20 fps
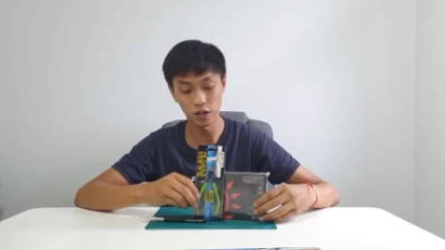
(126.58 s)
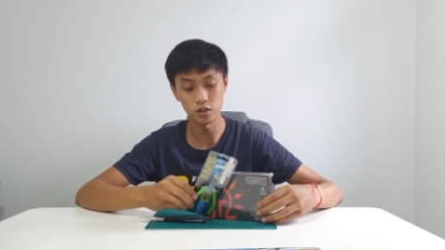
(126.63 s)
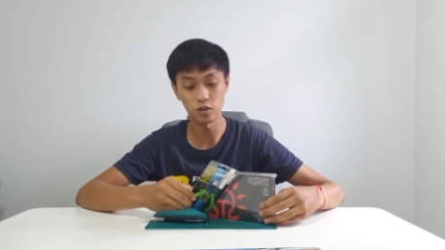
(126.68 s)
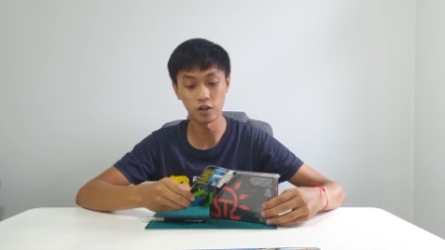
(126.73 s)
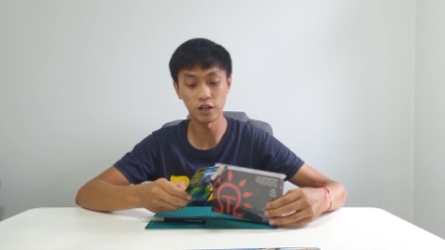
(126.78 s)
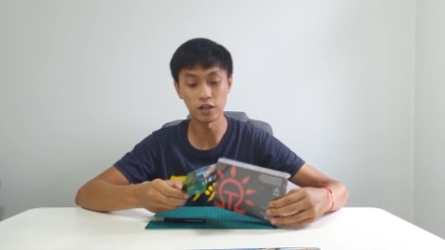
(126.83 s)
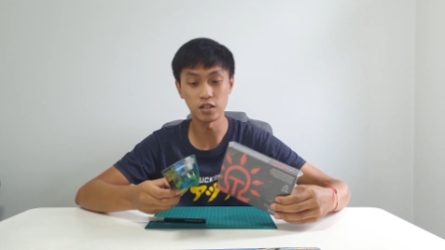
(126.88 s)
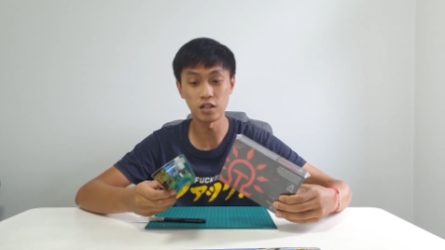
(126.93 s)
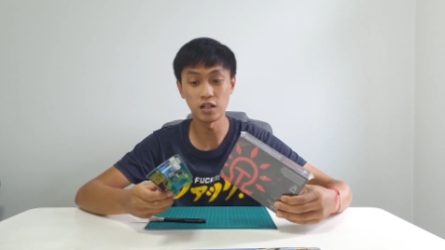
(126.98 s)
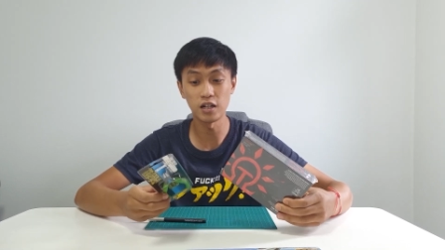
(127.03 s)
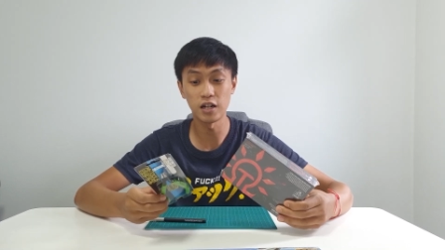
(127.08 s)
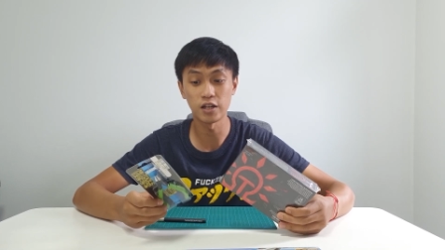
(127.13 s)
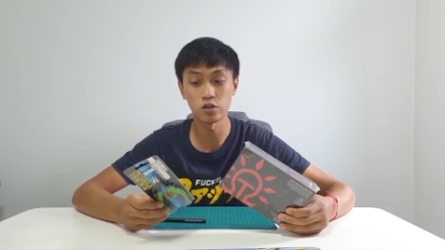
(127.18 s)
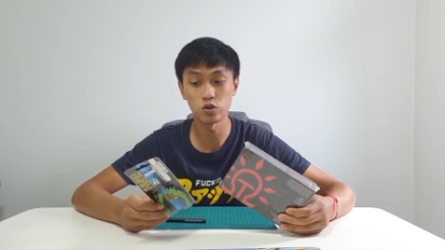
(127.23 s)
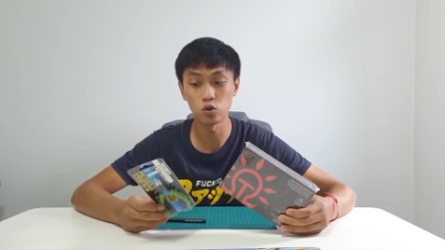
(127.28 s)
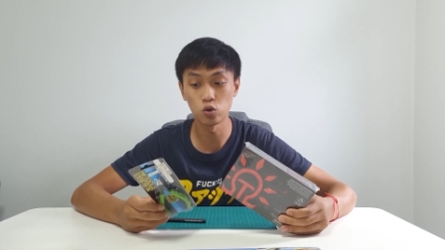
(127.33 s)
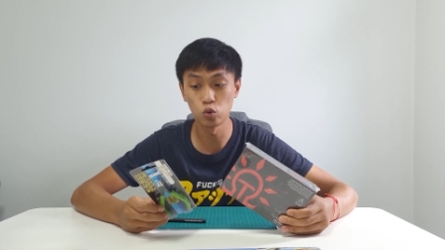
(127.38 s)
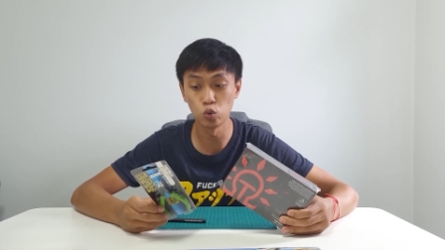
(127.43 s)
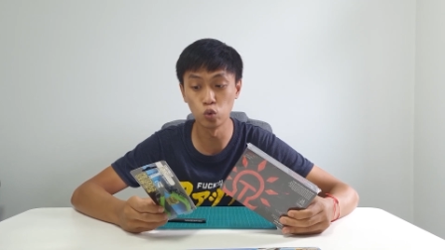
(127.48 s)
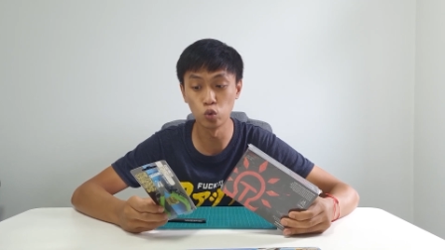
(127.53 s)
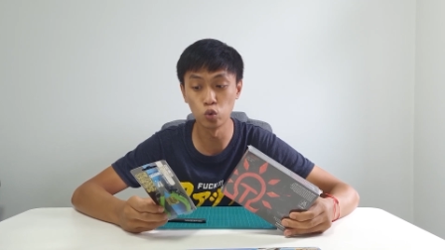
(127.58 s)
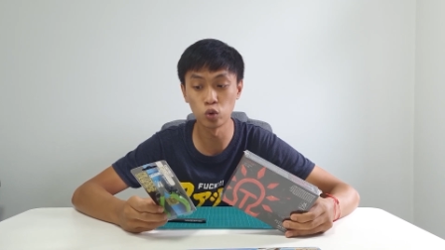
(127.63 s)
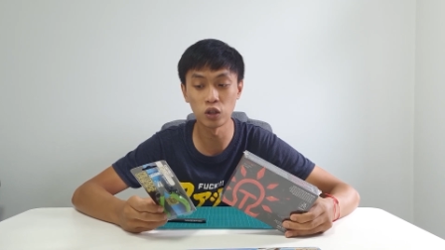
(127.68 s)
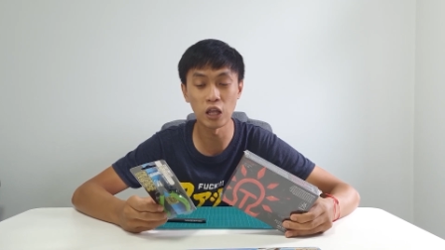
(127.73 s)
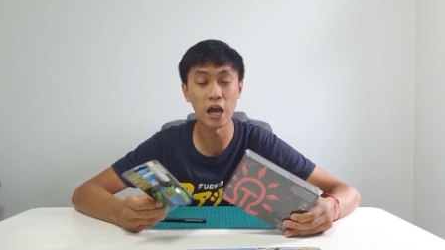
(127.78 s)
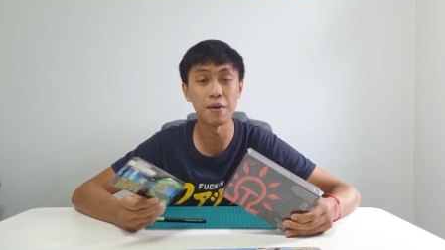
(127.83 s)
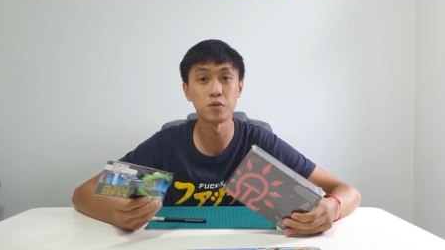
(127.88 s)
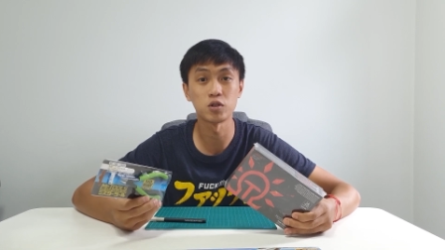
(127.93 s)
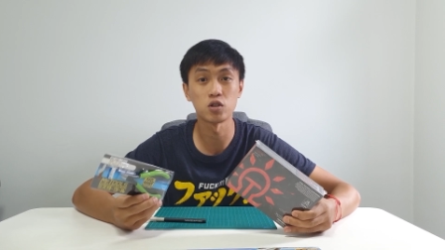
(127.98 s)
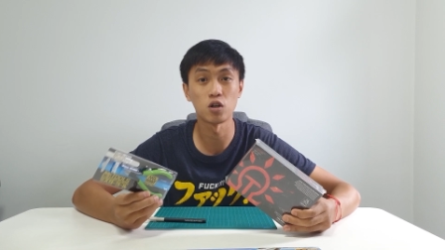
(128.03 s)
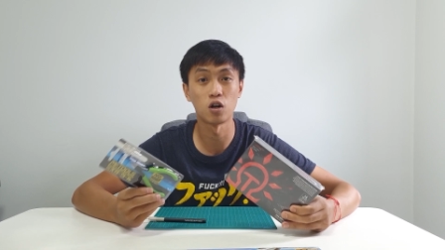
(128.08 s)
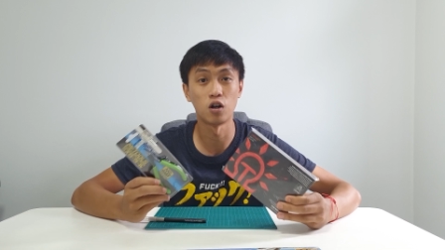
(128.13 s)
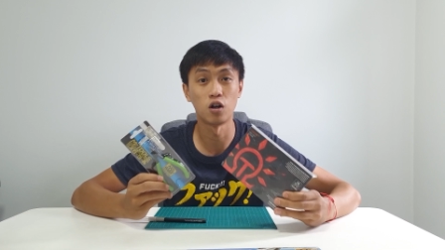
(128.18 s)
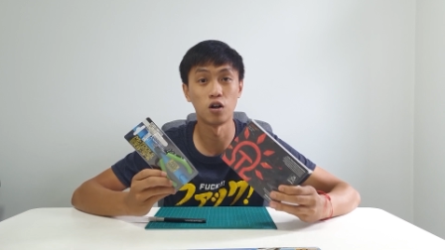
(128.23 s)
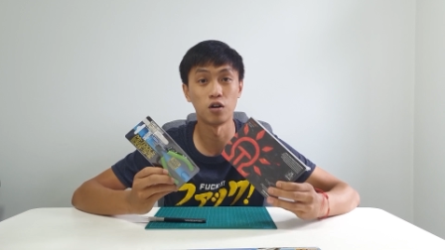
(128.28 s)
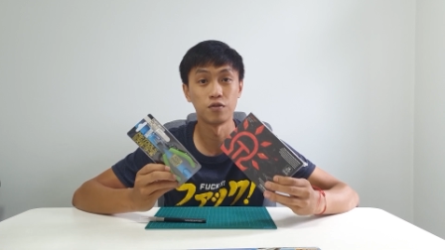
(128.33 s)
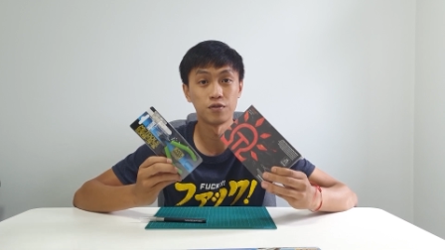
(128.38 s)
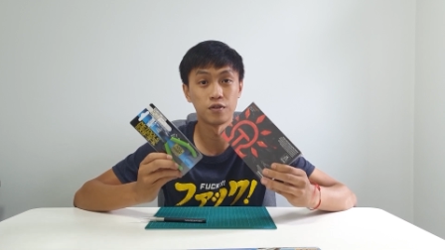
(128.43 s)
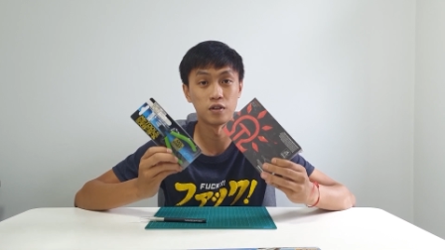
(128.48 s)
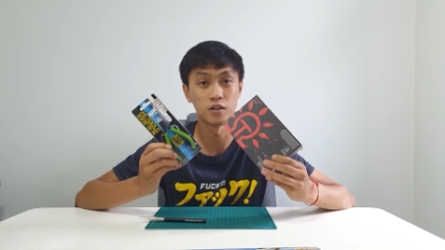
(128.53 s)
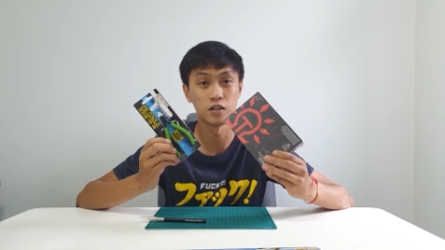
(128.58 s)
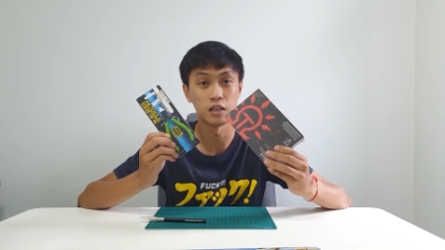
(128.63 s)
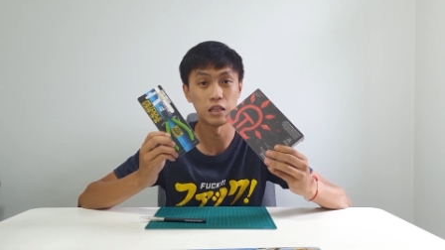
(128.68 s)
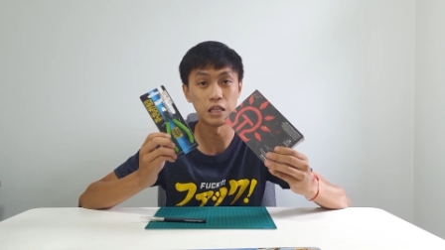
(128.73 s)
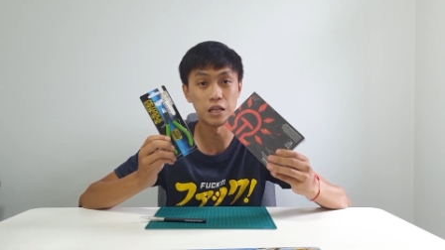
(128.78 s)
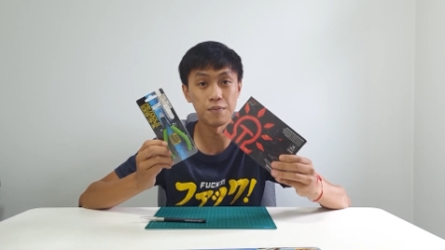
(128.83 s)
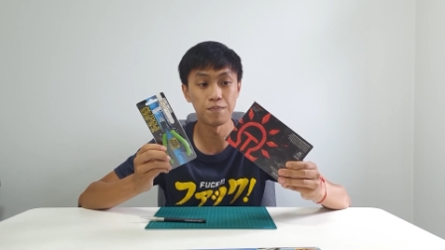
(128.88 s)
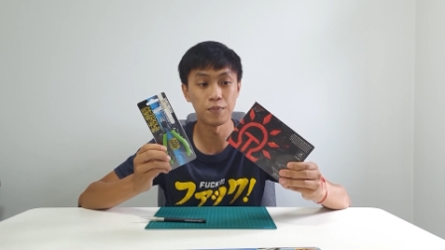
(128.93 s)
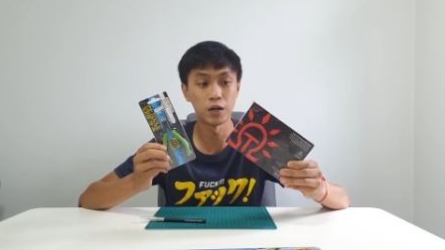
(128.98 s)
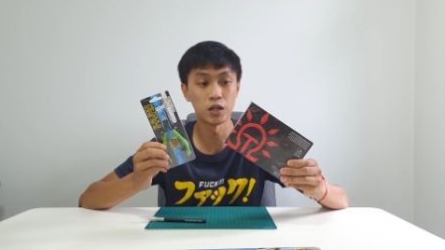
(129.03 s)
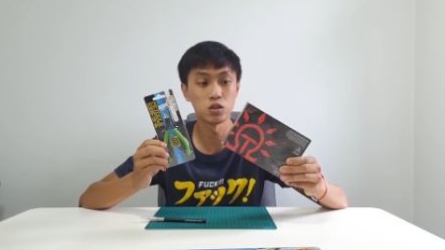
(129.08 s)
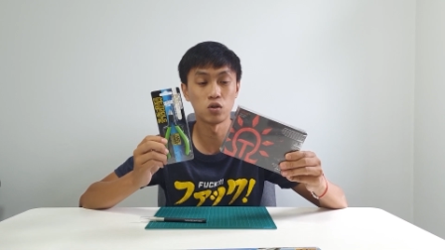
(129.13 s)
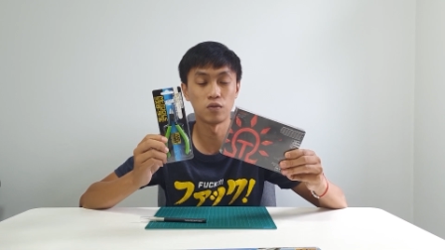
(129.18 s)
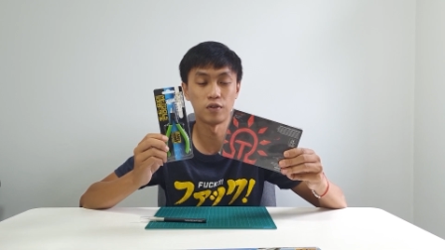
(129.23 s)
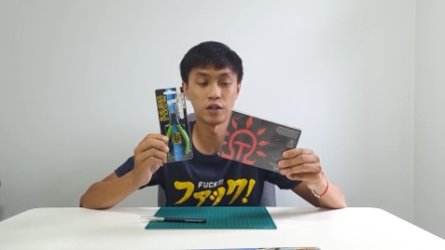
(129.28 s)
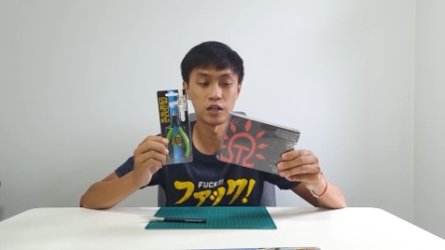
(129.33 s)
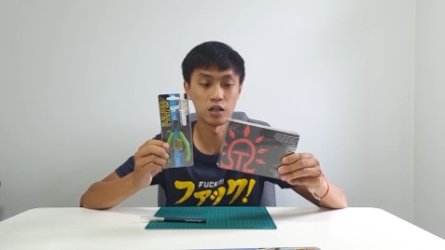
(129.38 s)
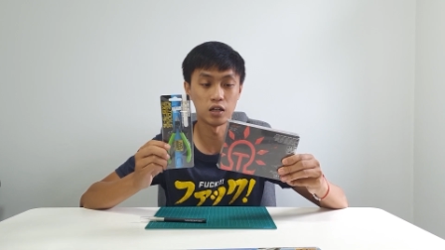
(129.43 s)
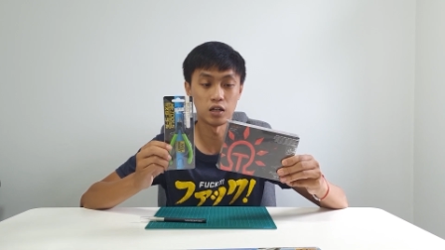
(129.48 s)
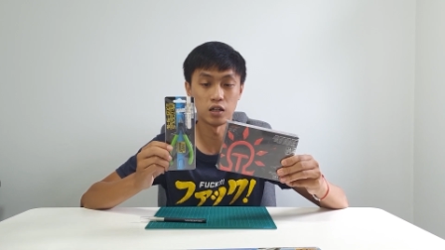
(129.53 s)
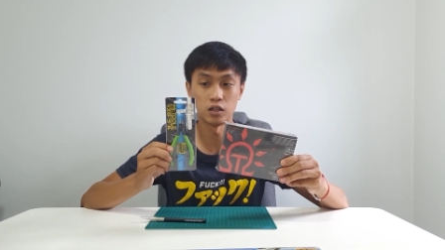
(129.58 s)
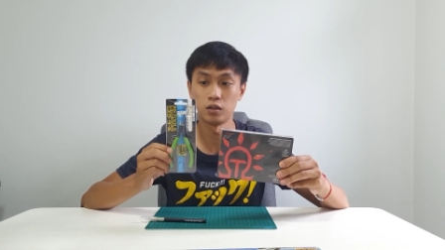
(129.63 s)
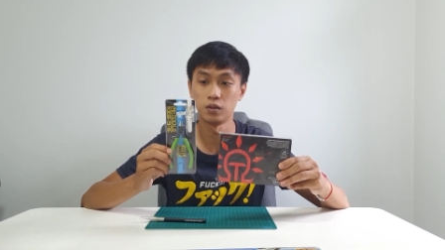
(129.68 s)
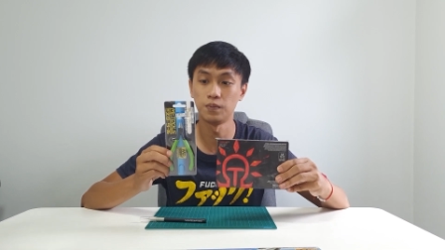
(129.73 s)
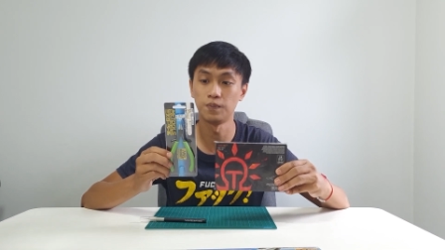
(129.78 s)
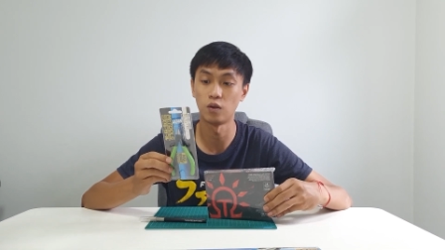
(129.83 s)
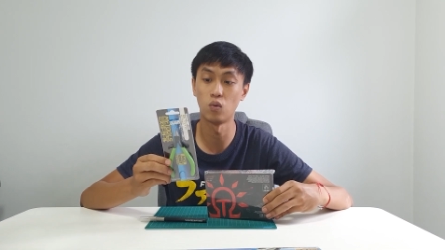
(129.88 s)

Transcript: as you can see, there's two types of nippers over here.